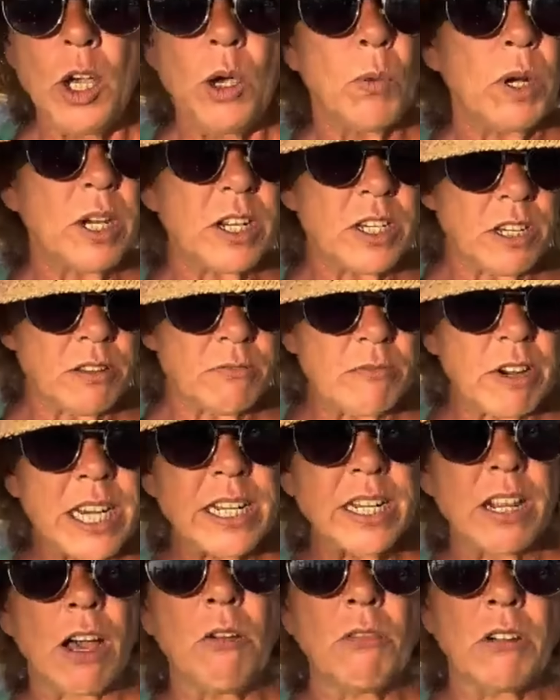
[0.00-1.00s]
Well, I didn't
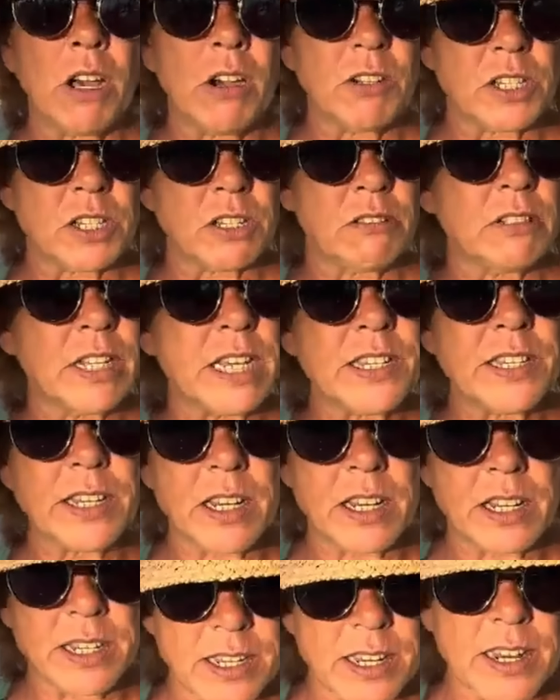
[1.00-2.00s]
read the whole article. They
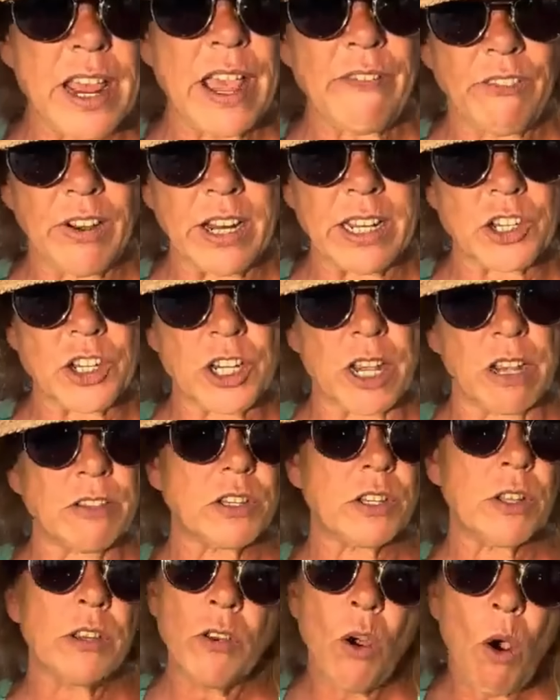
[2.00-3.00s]
said it's a Netflix show.
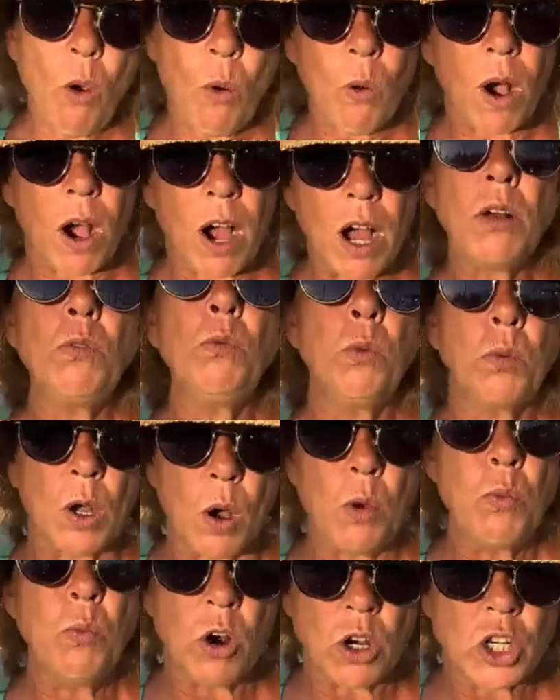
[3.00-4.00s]
So I thought, oh, I'll
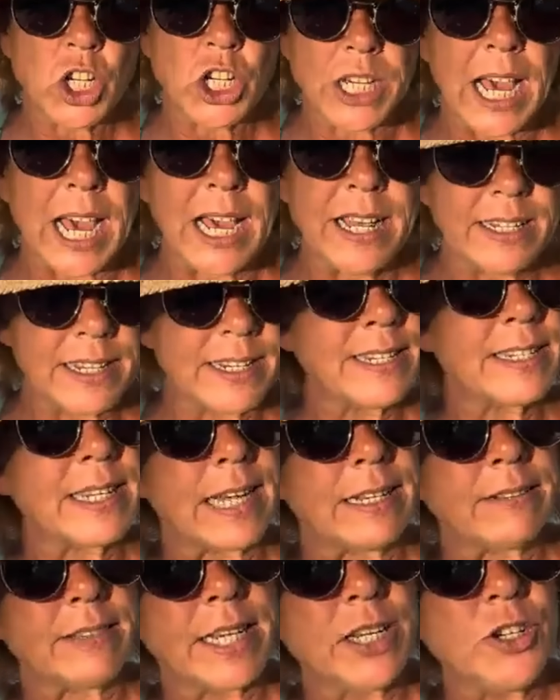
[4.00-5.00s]
go watch that. This
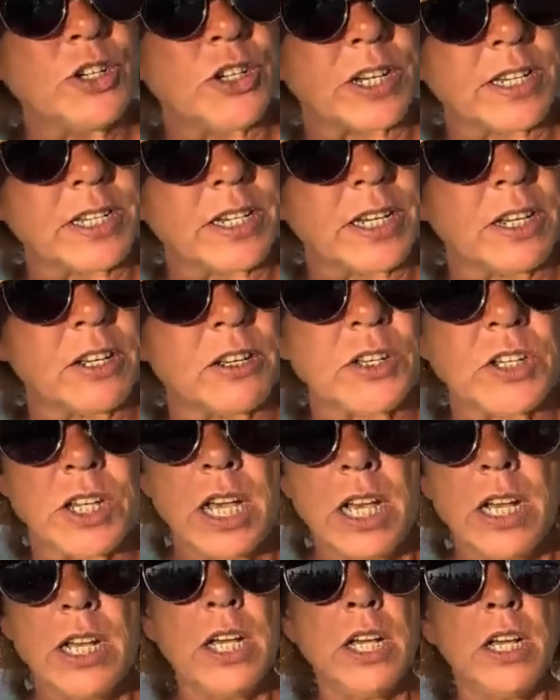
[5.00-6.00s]
sounds interesting, because
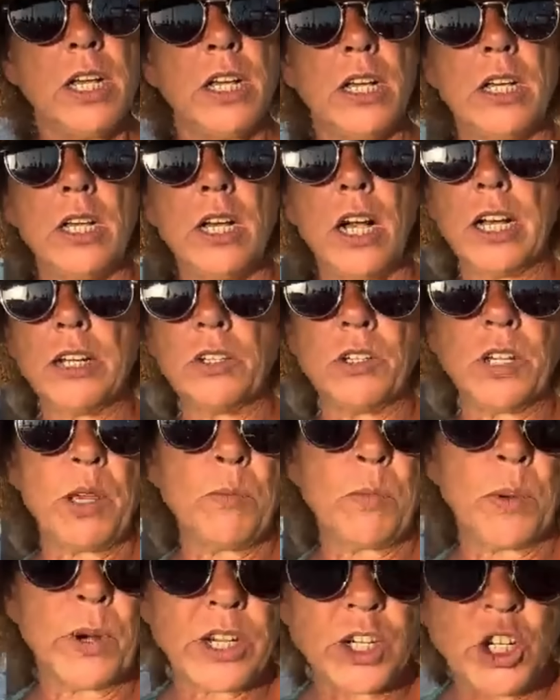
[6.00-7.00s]
I got the
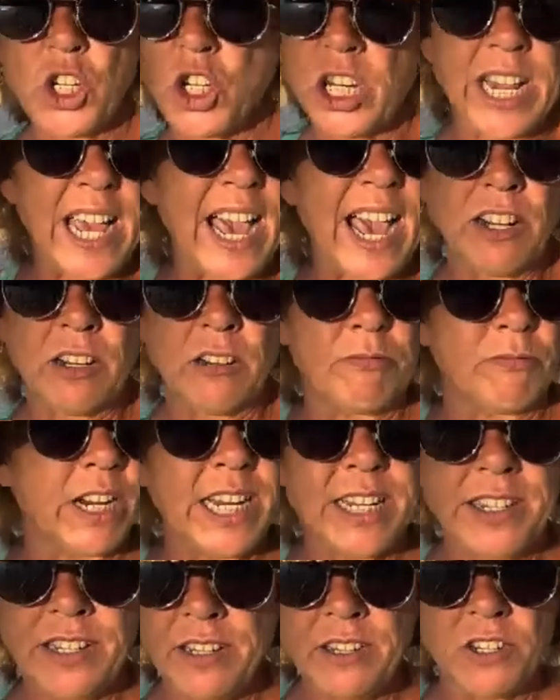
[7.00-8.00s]
impression she had her
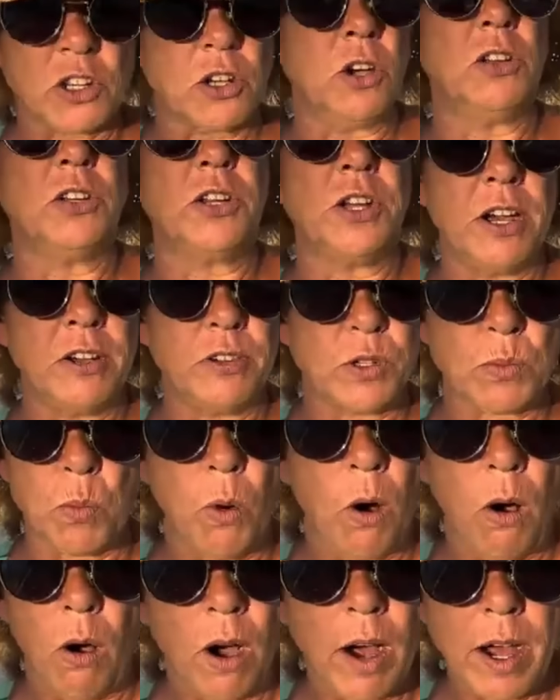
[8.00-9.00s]
reasons. God knows
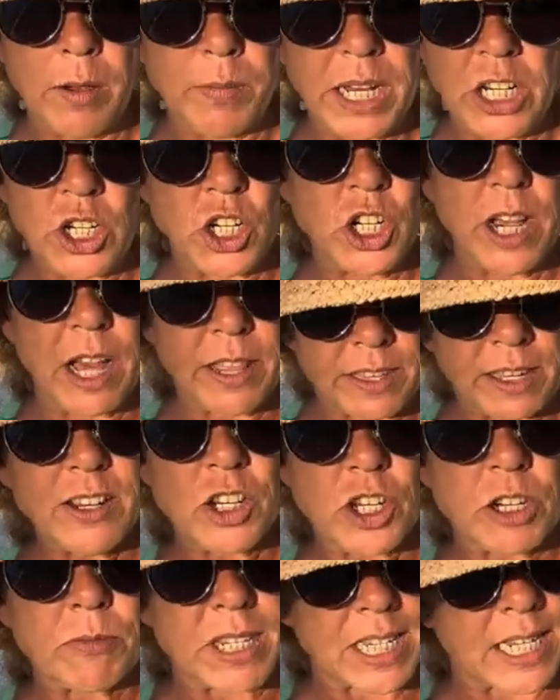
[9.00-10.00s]
what. I mean, I
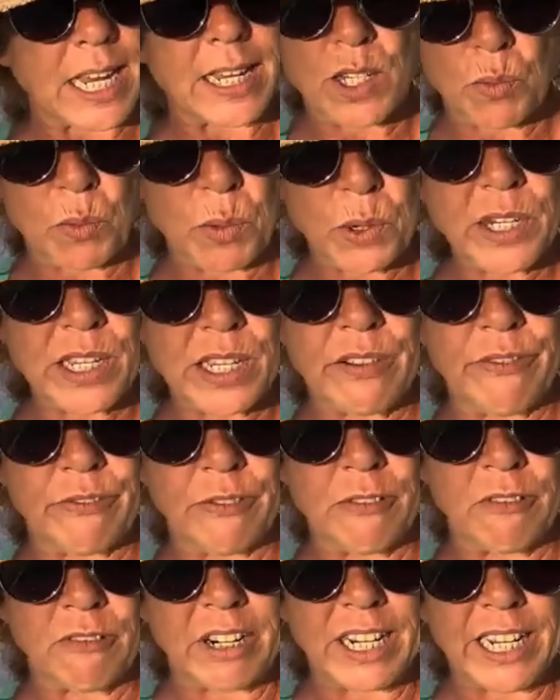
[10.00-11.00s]
think she was sent to prison
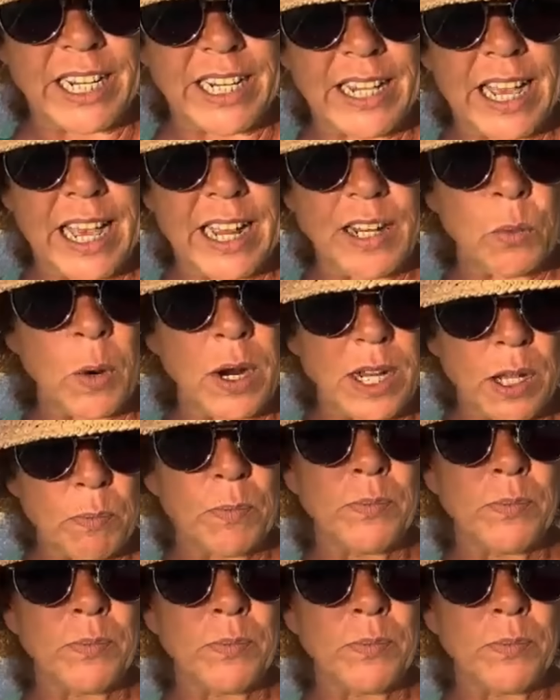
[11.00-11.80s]
for it in the end when